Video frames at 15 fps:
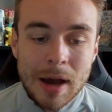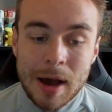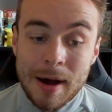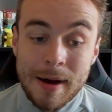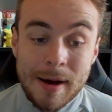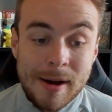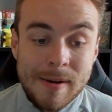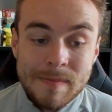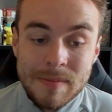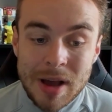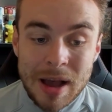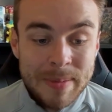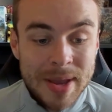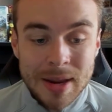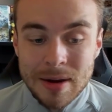
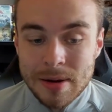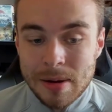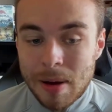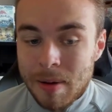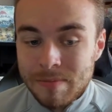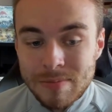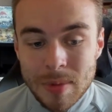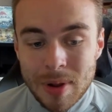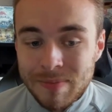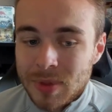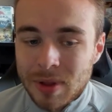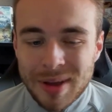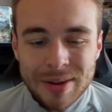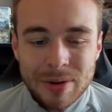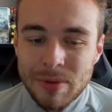I mean,
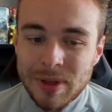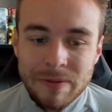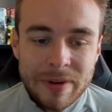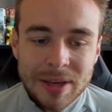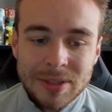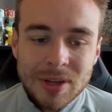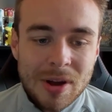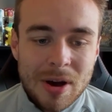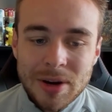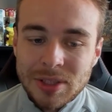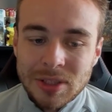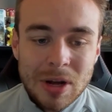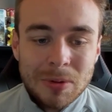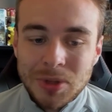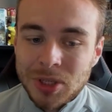I don't think Vestergaard is
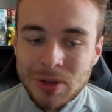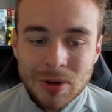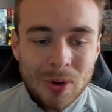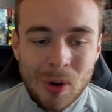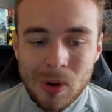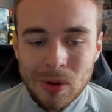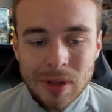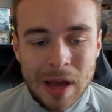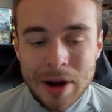an option at all.